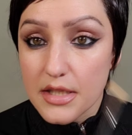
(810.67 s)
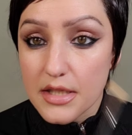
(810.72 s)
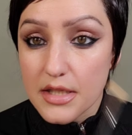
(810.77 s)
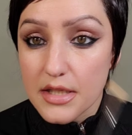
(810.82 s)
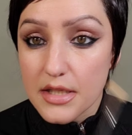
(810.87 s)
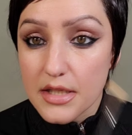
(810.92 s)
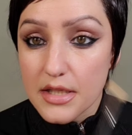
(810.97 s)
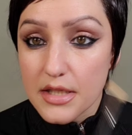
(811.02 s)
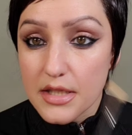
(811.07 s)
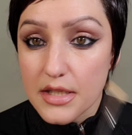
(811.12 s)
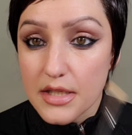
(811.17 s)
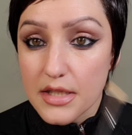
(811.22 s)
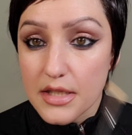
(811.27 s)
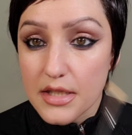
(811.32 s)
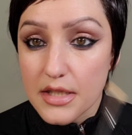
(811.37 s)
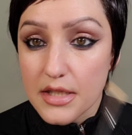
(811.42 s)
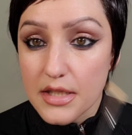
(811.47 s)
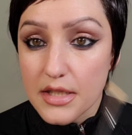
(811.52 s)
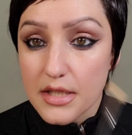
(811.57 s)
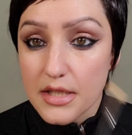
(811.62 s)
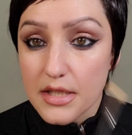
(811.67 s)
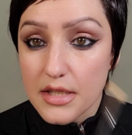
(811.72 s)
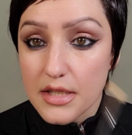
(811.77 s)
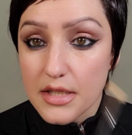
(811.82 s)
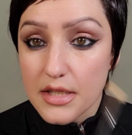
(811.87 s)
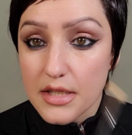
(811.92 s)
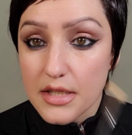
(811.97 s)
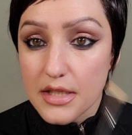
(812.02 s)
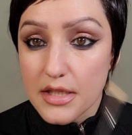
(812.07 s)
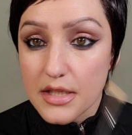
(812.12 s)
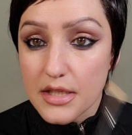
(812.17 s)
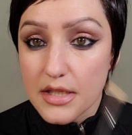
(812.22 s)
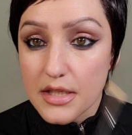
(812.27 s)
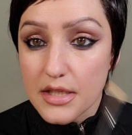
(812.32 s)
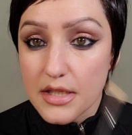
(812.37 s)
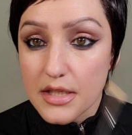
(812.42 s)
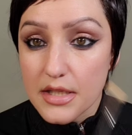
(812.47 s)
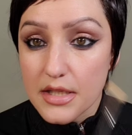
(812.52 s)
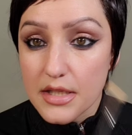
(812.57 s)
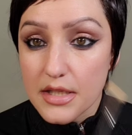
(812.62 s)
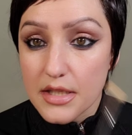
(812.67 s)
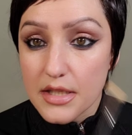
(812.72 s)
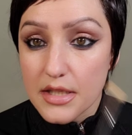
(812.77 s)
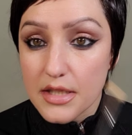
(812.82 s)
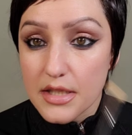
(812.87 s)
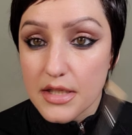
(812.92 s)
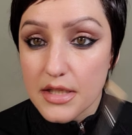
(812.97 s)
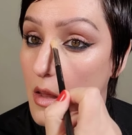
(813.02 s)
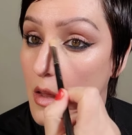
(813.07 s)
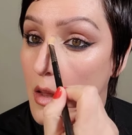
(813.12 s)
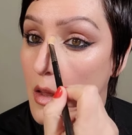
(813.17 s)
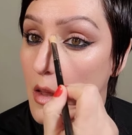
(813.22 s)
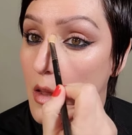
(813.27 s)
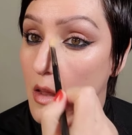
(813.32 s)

Nothing is said.